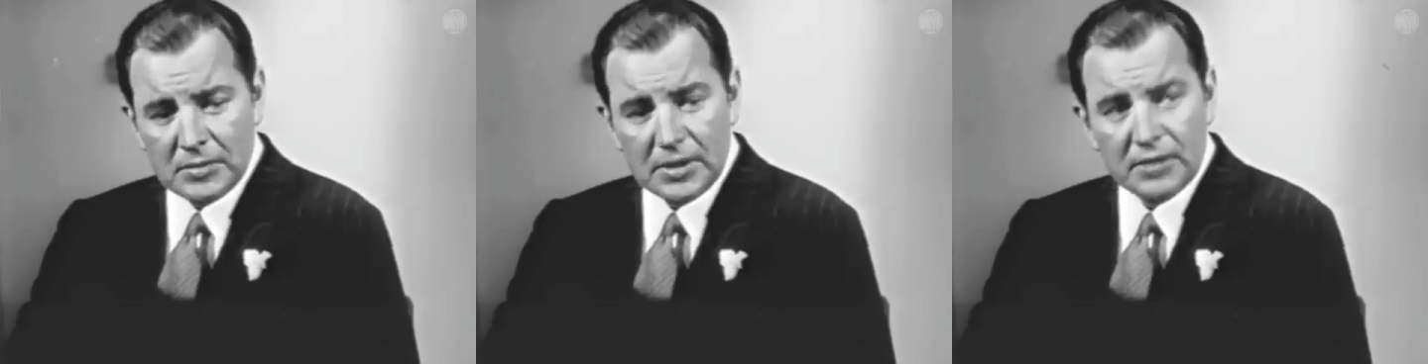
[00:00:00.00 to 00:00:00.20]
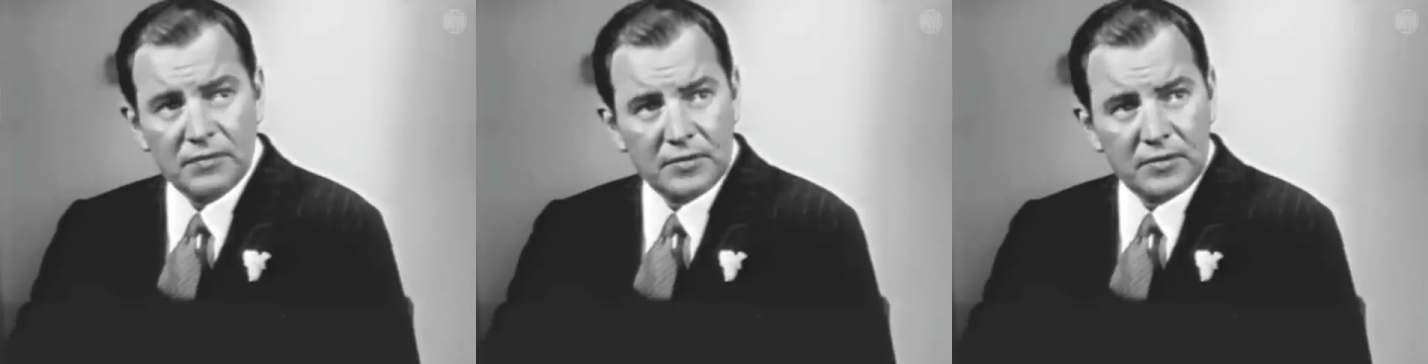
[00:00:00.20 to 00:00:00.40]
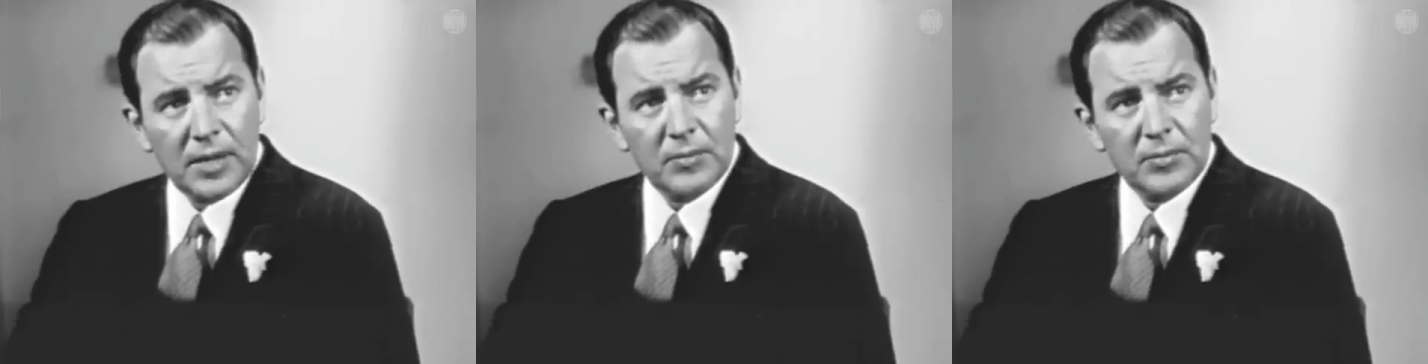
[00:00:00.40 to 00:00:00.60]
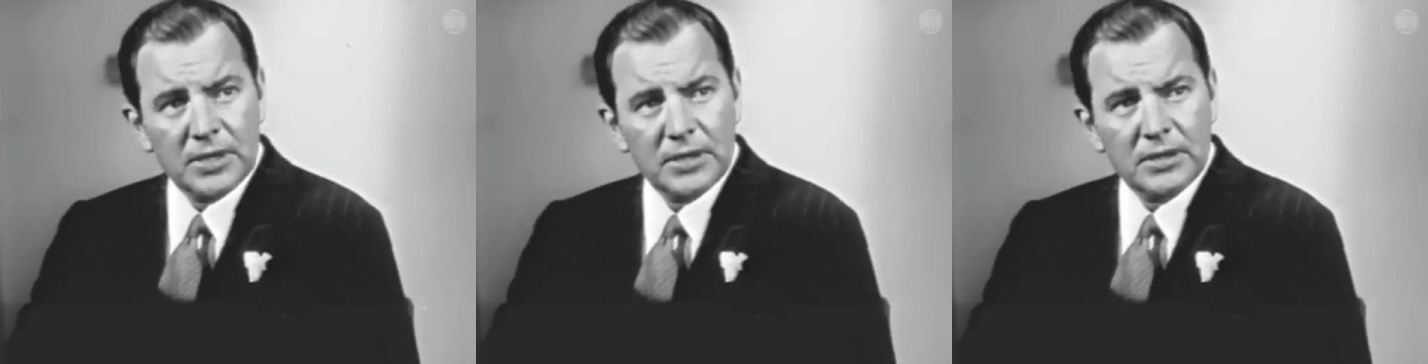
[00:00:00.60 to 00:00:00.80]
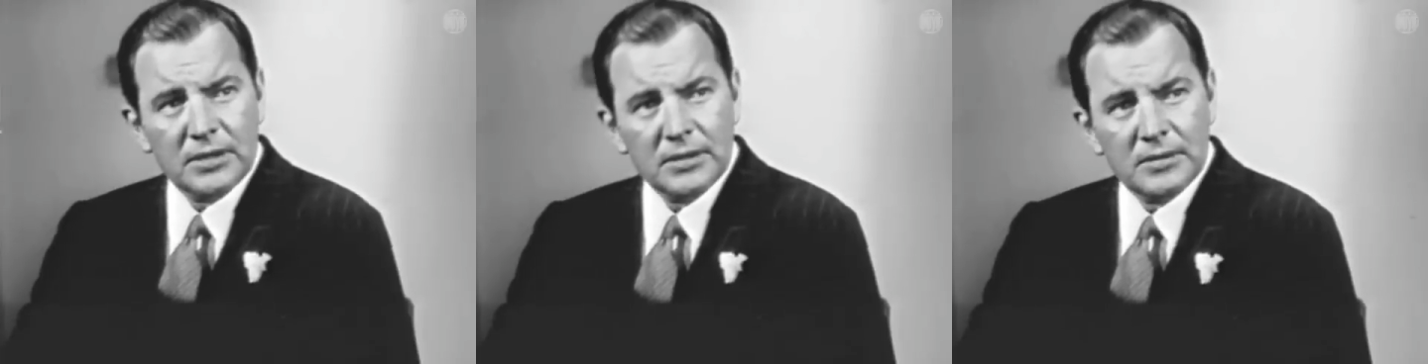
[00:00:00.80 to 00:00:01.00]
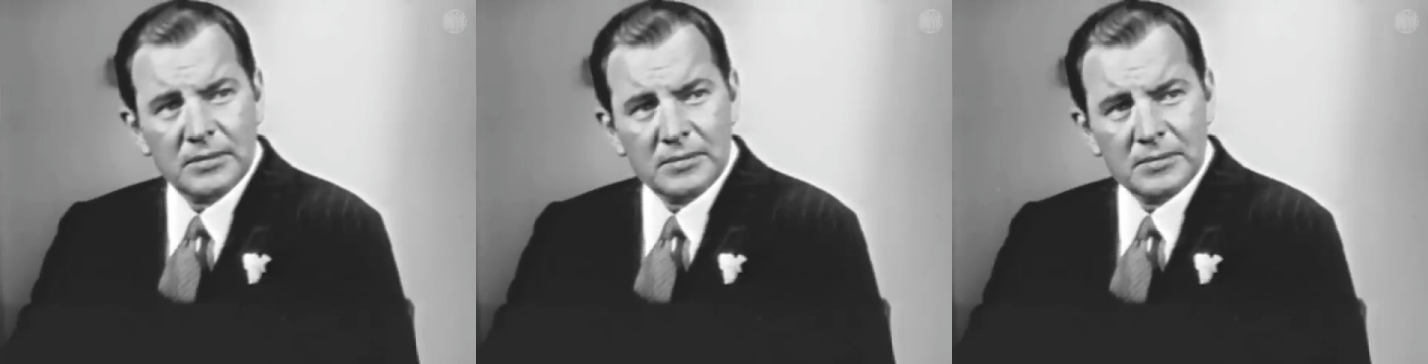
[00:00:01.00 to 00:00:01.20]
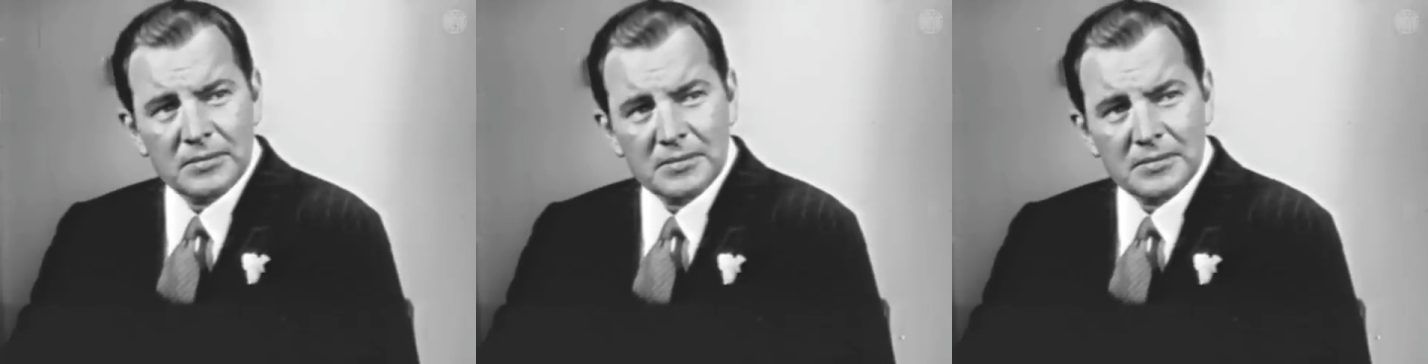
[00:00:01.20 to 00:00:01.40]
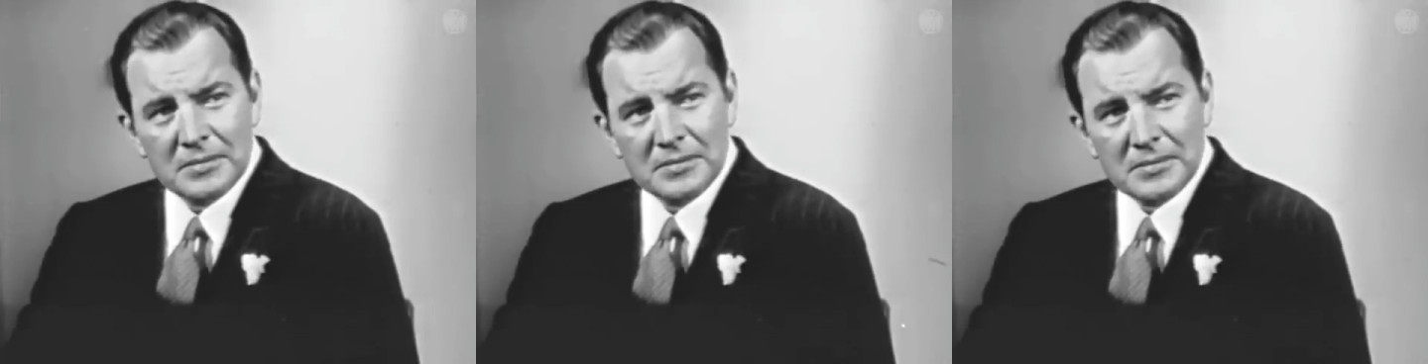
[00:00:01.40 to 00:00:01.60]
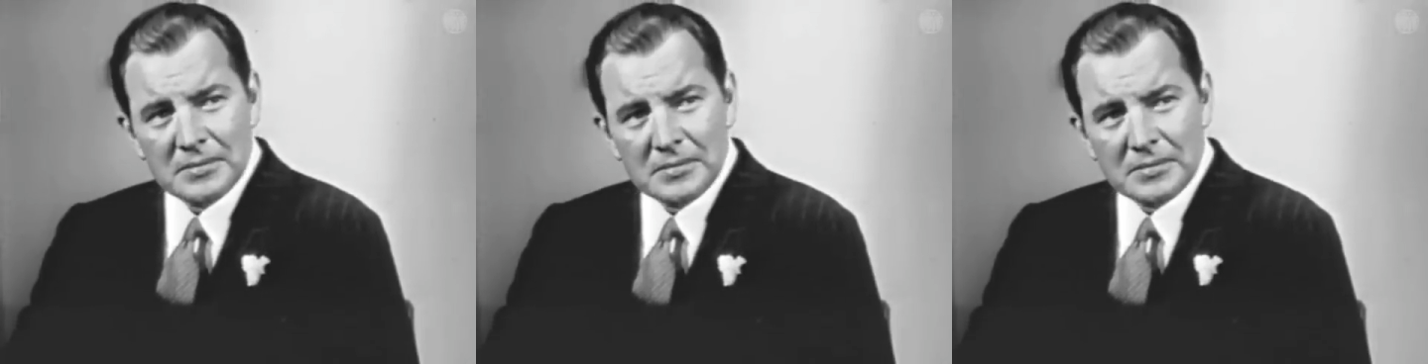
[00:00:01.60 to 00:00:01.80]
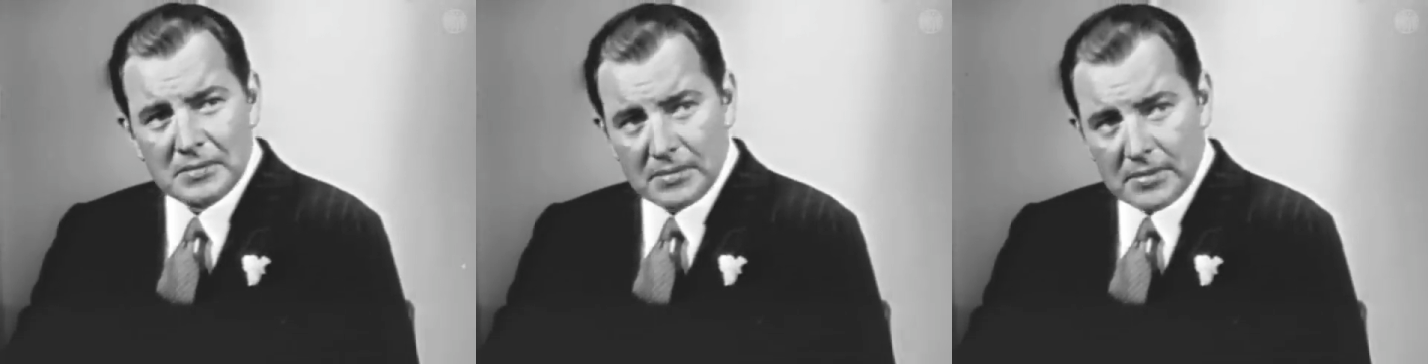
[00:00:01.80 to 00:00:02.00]
if tempted.
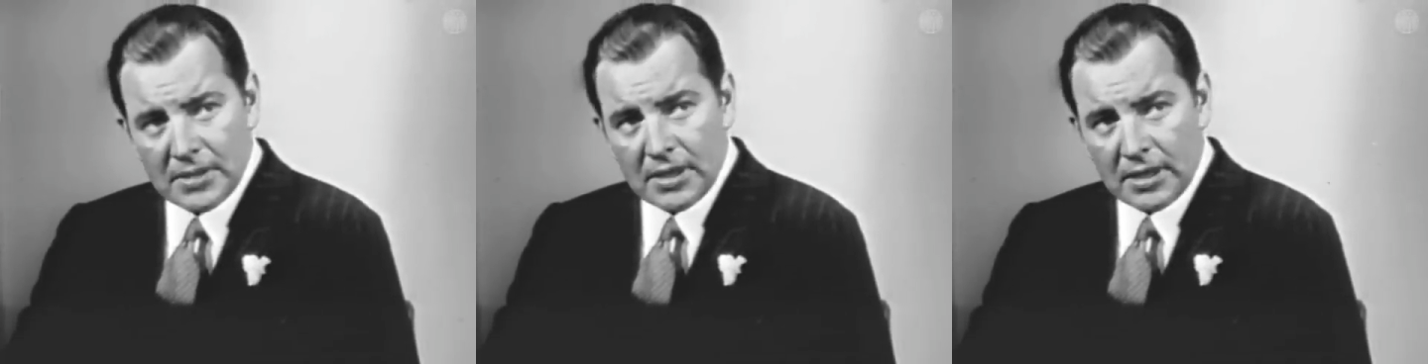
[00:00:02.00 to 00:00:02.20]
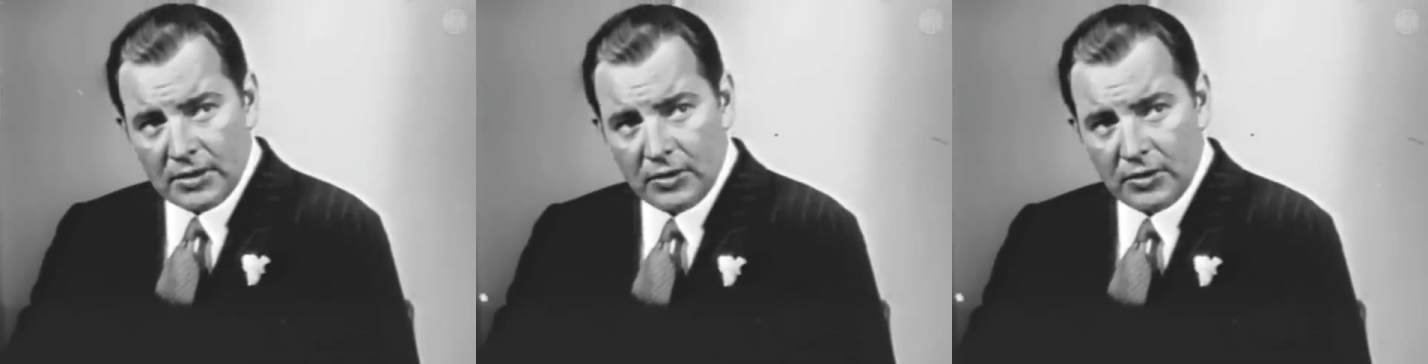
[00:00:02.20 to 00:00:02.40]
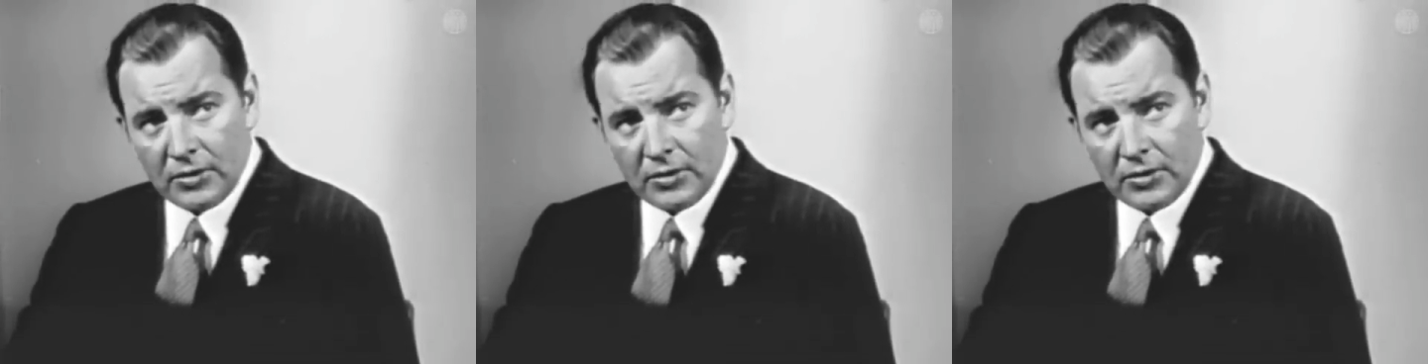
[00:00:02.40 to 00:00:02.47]
And